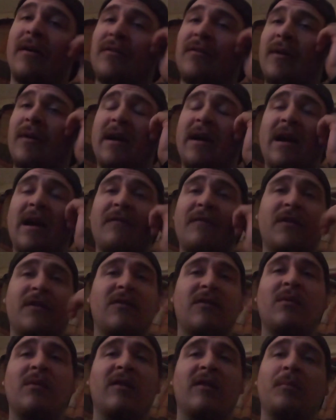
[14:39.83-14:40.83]
so I got it for
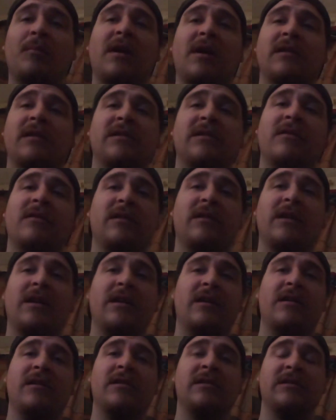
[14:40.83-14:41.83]
$12
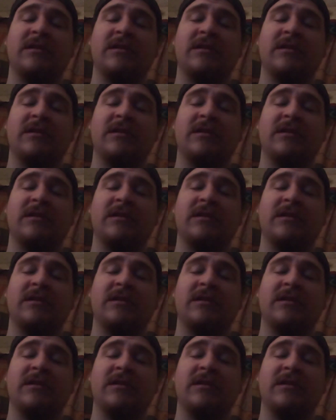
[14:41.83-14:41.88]
altogether.